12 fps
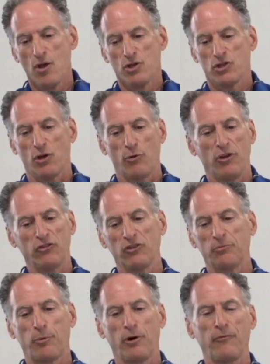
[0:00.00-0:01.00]
So this
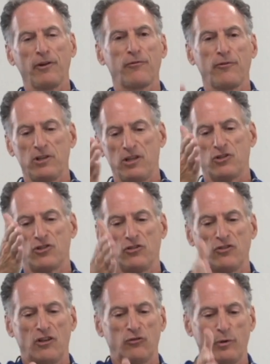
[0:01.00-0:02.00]
is perfect for
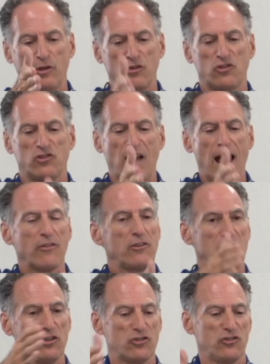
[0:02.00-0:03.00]
dishes, as we just stack the
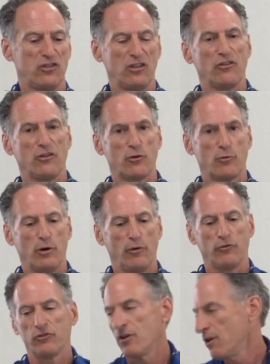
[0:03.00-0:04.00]
dishes into the
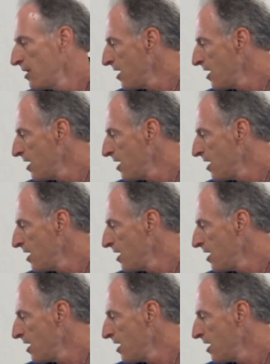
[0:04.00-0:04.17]
grooves.